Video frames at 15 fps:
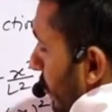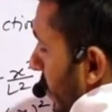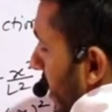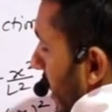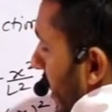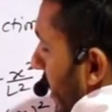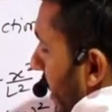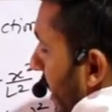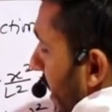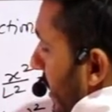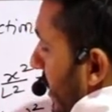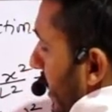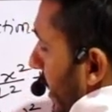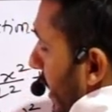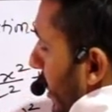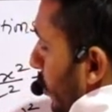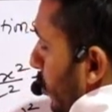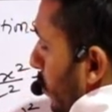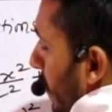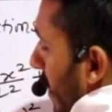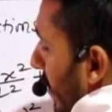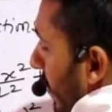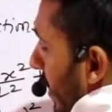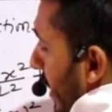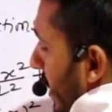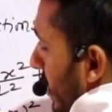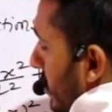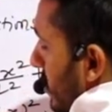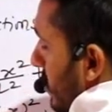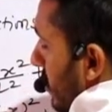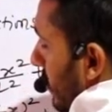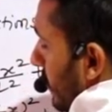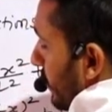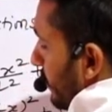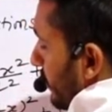we can write a to power x.